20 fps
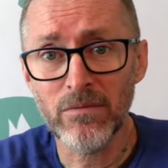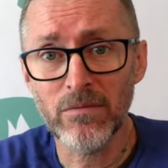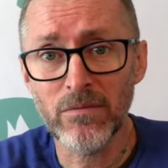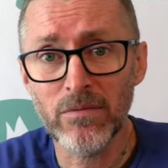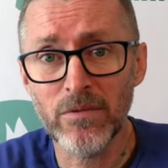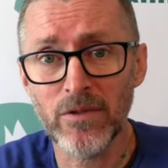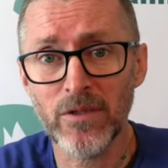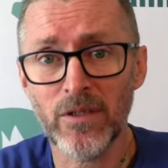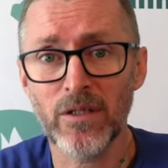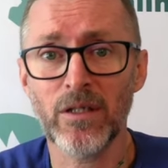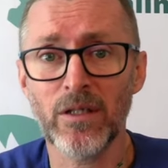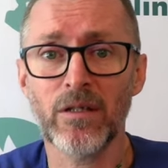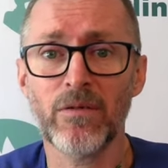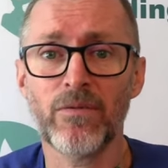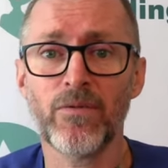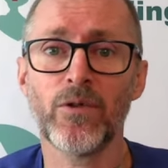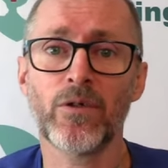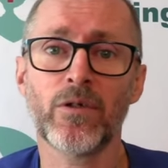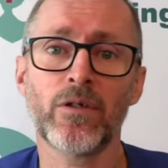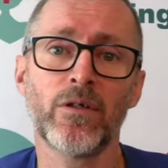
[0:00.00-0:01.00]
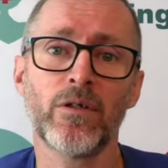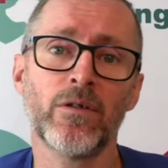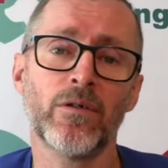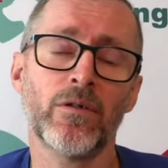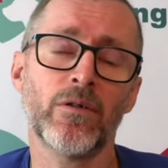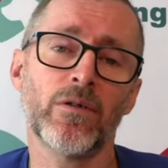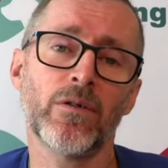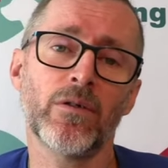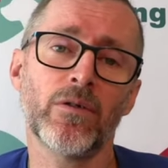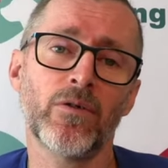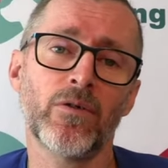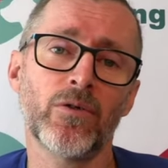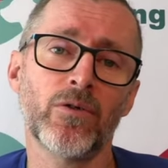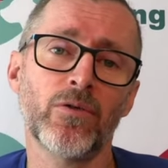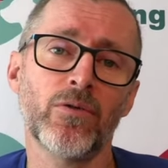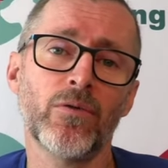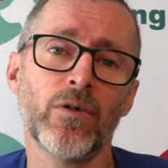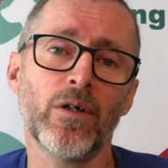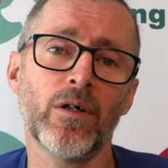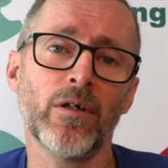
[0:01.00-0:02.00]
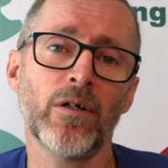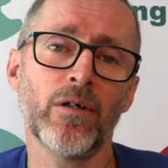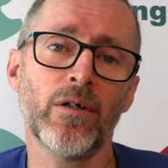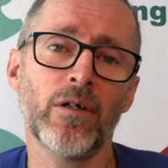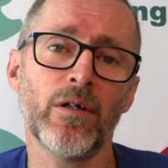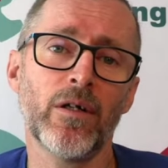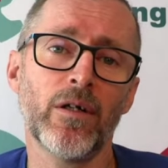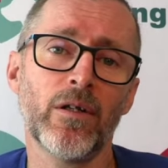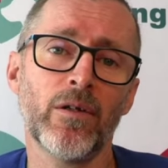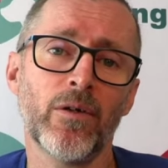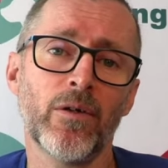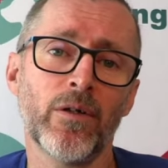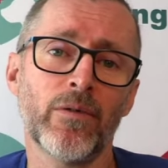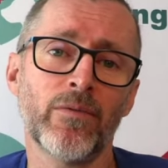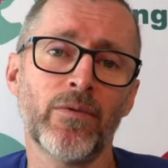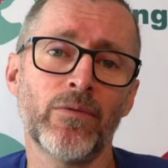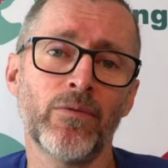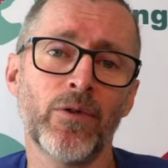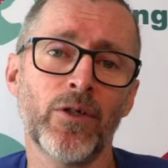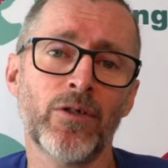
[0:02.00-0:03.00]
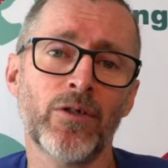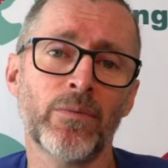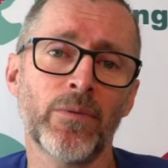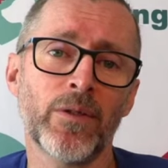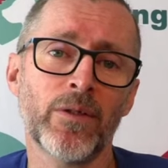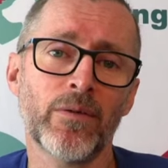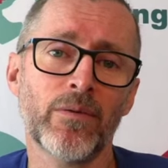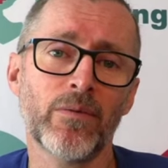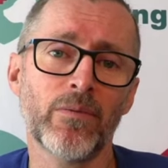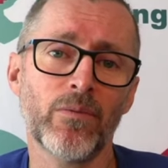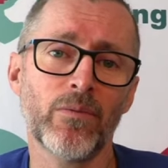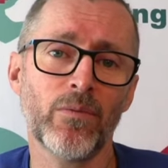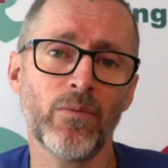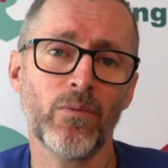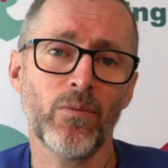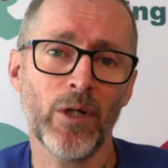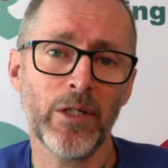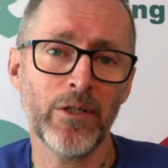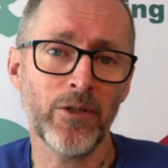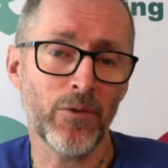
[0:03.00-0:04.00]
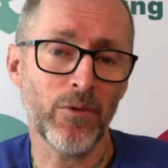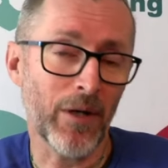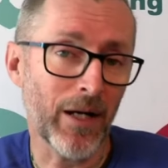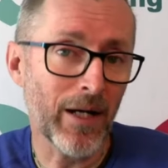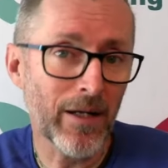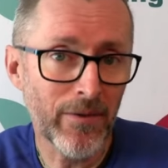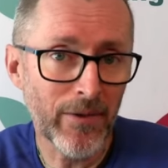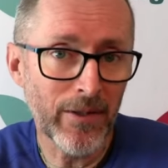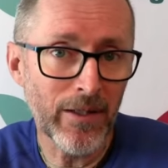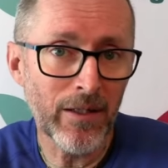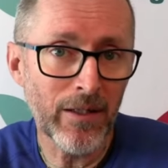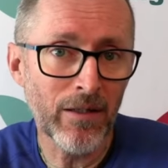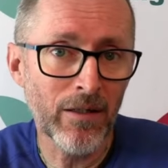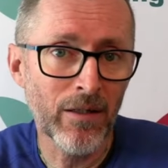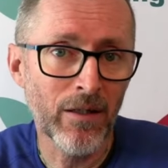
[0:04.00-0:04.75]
seeing if you can do a lot of enrichment when you are there